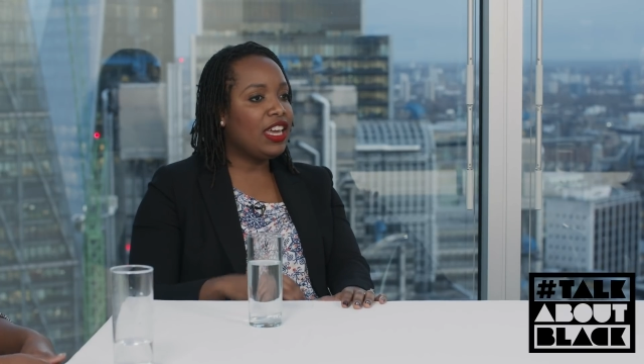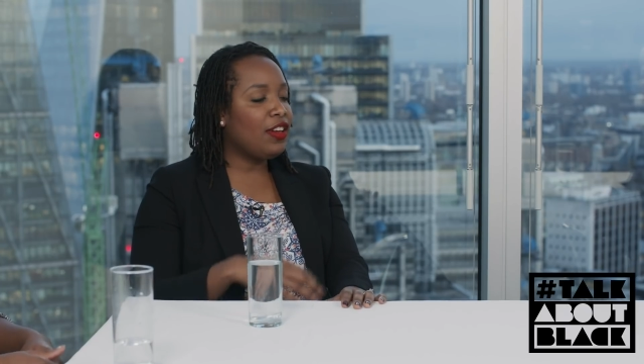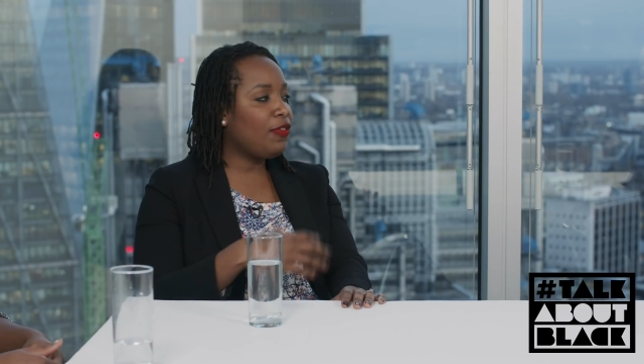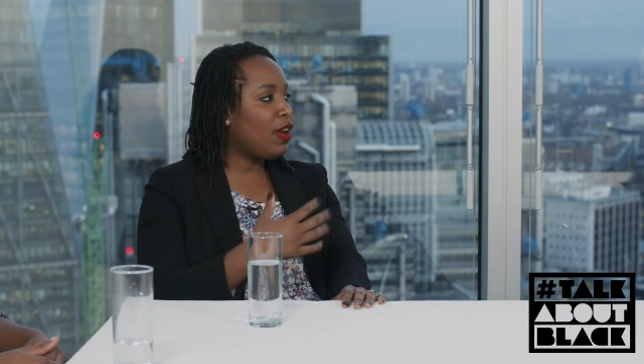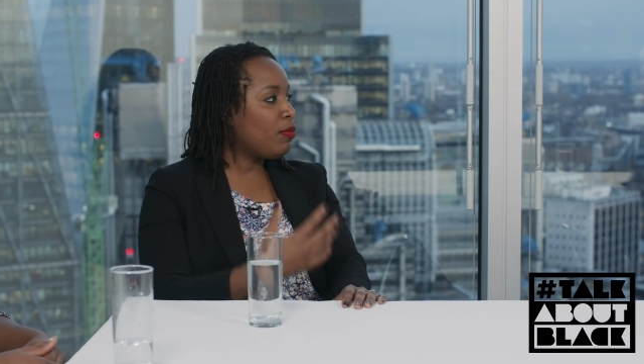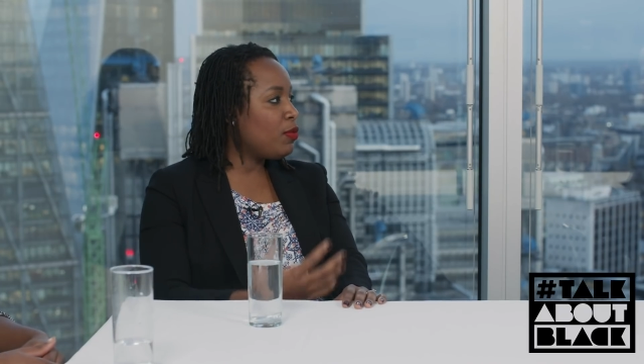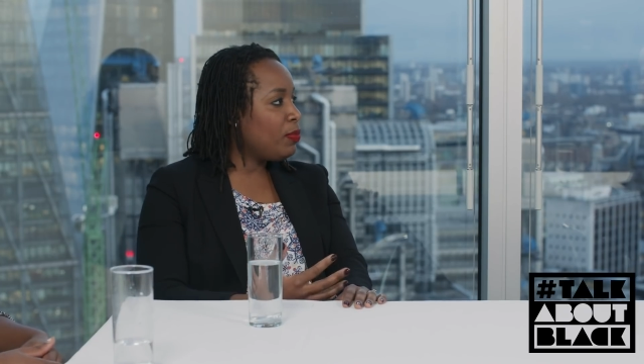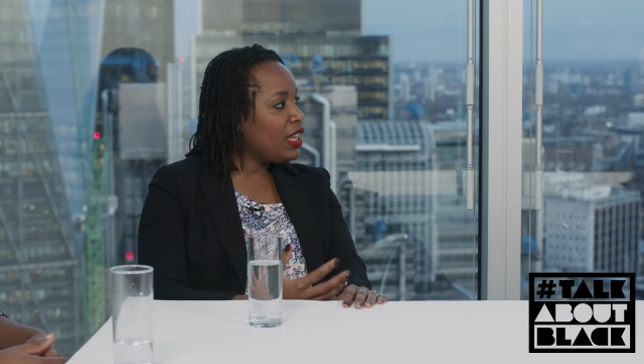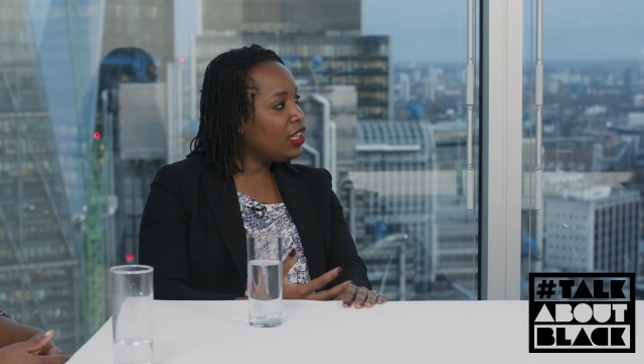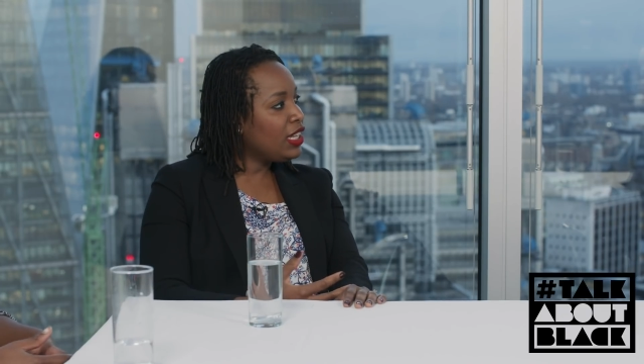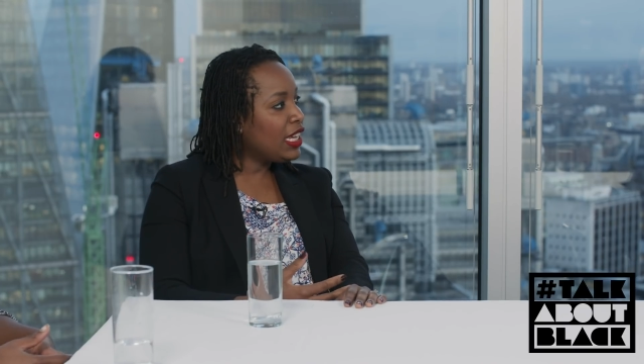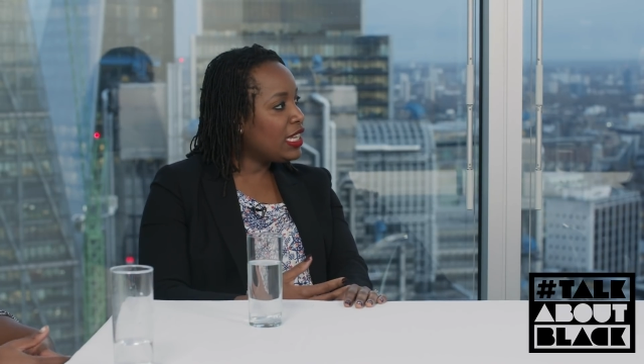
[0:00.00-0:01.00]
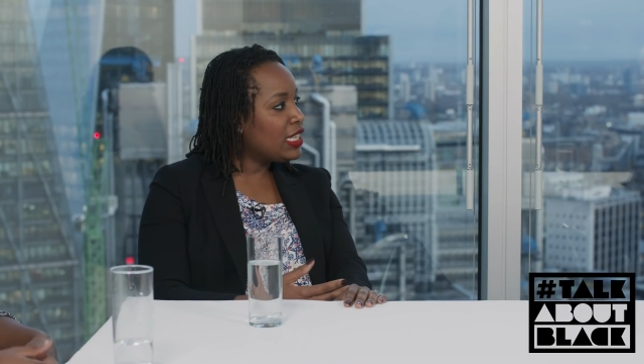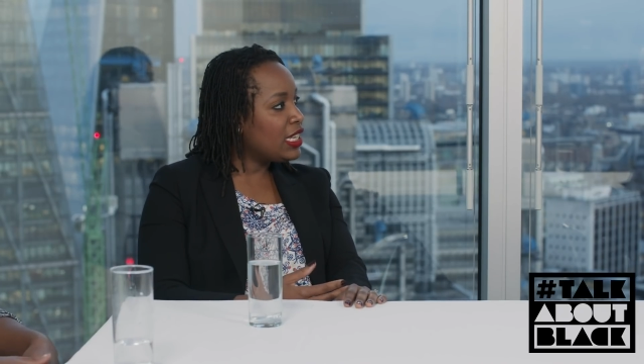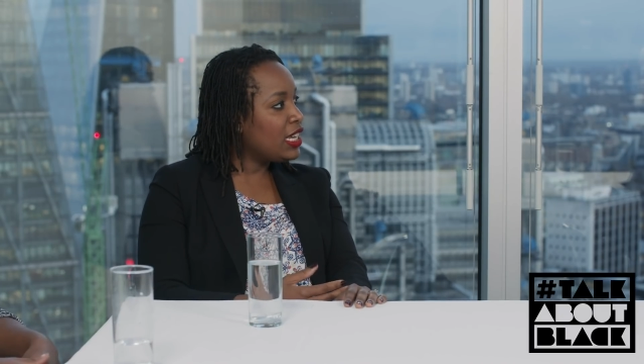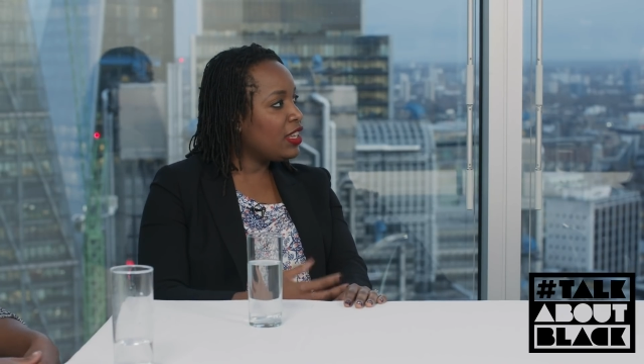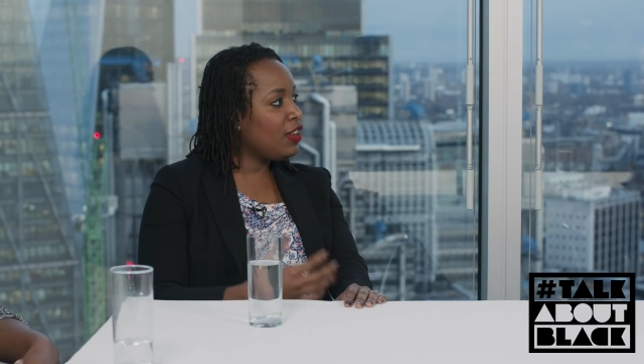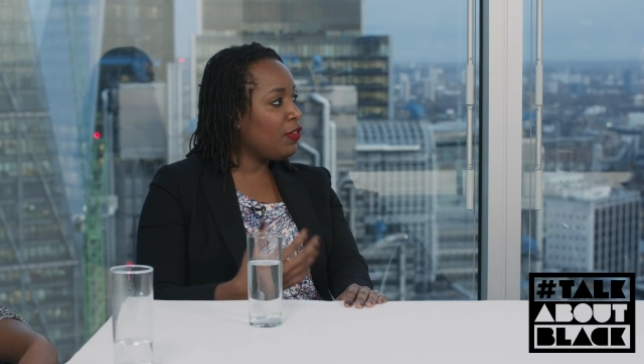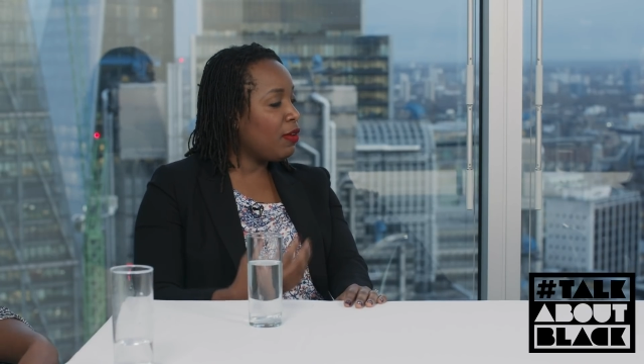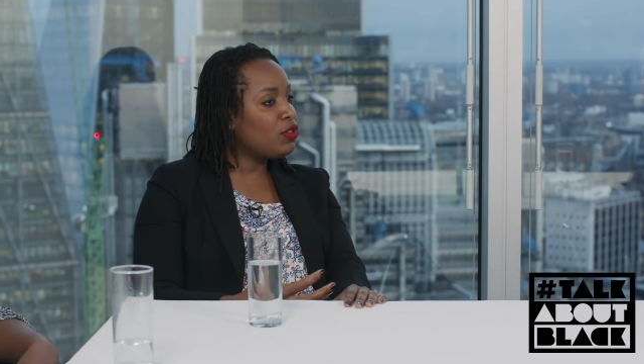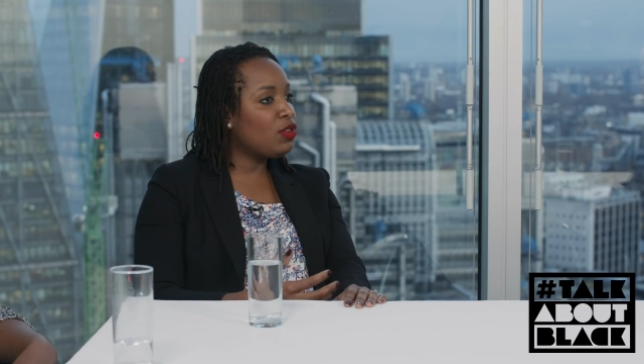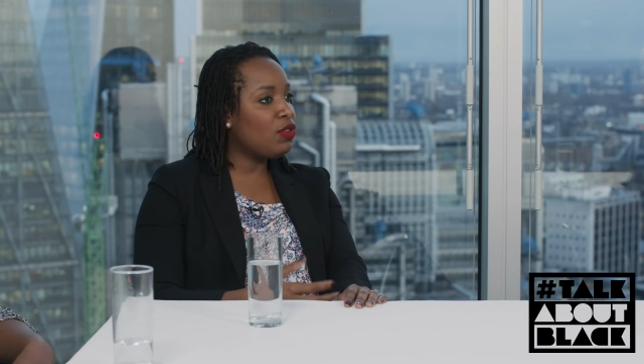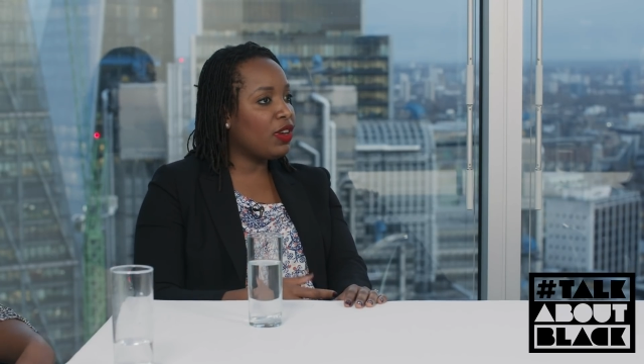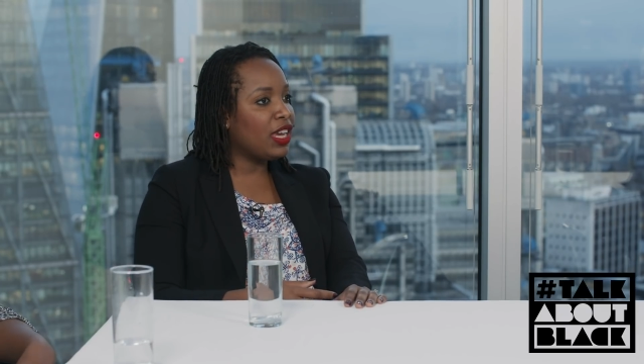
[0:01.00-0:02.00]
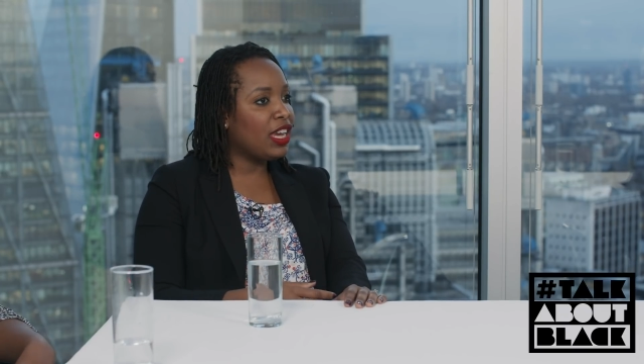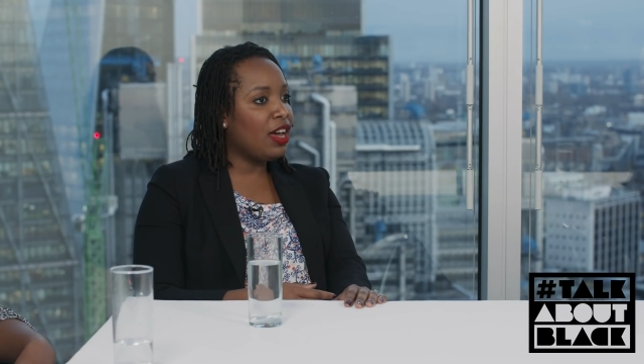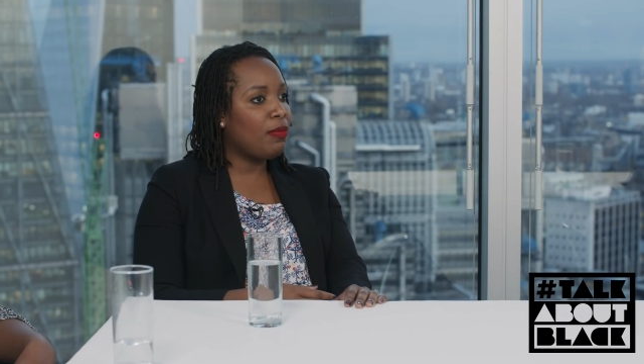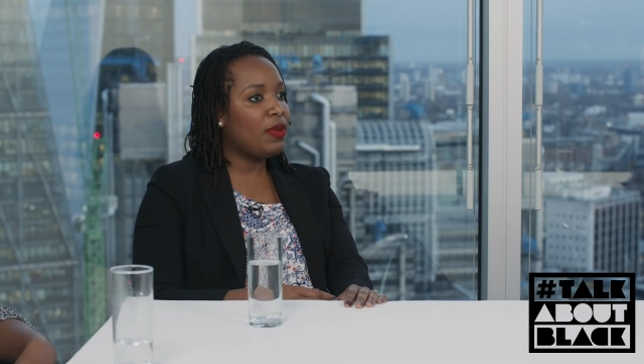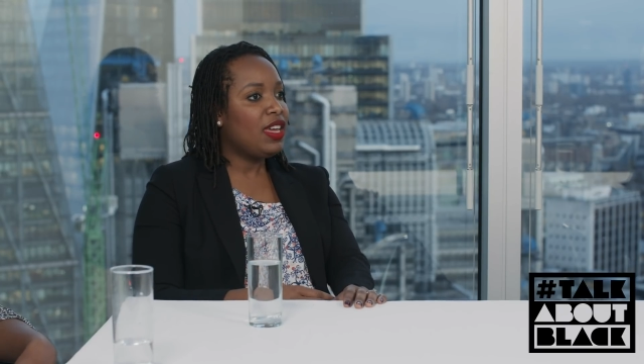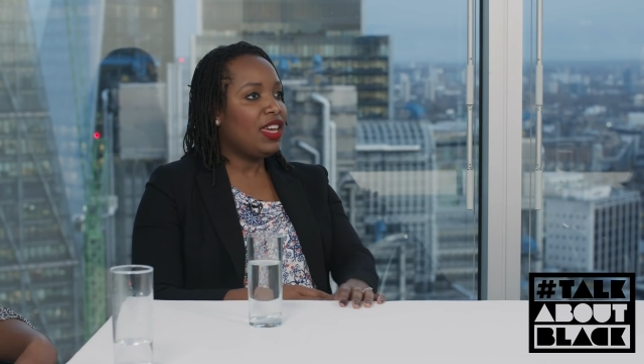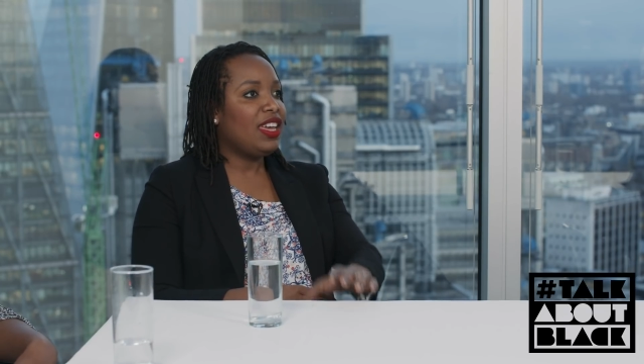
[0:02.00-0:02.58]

if I'm opinionated, if I'm talking up,